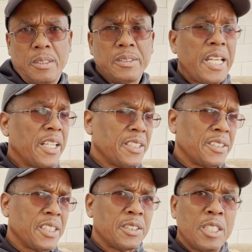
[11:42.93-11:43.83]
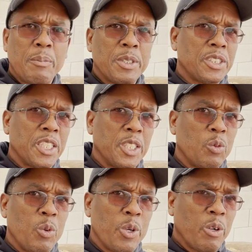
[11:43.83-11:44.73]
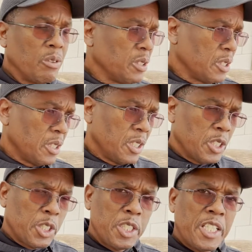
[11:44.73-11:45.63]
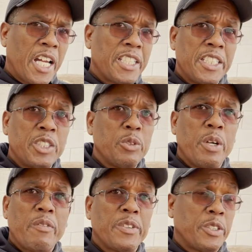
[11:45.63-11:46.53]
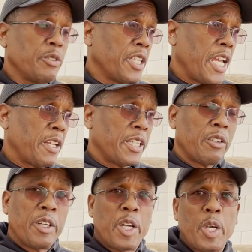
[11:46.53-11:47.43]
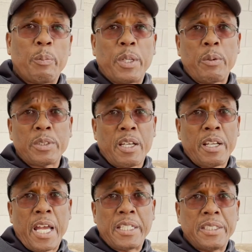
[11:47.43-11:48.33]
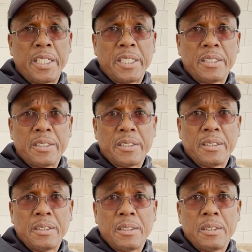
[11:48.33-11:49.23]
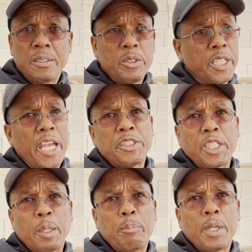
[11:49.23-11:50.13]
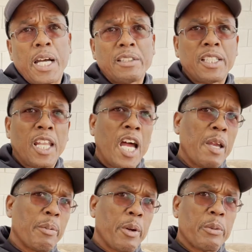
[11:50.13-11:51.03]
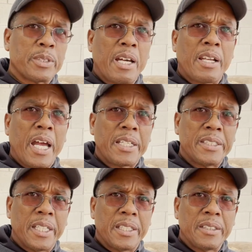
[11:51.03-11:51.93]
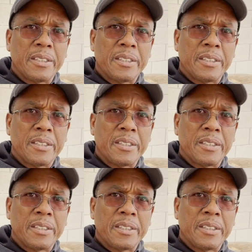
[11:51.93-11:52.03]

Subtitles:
That is the dumbest thing in the world. You need ID to do everything. You can't get on the airplane without ID. You can't check a book out the library without ID.